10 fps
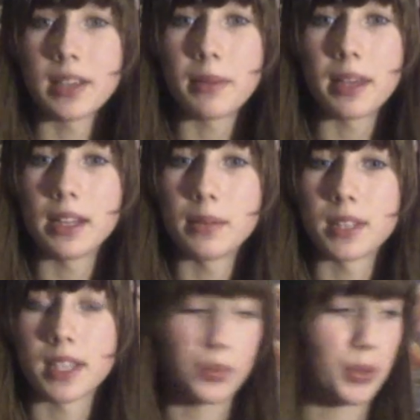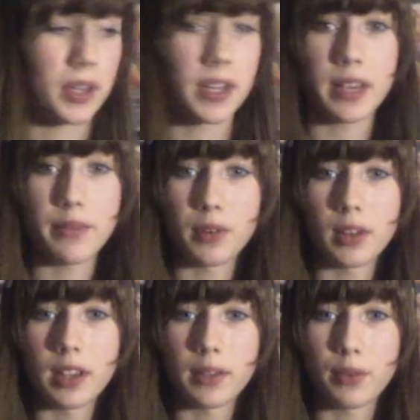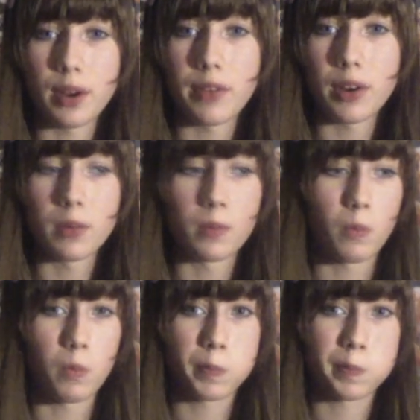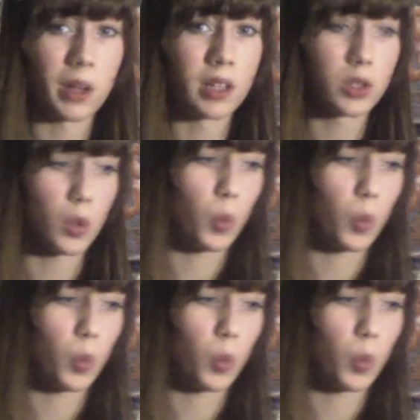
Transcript: been obsessed with tea for like forever. So,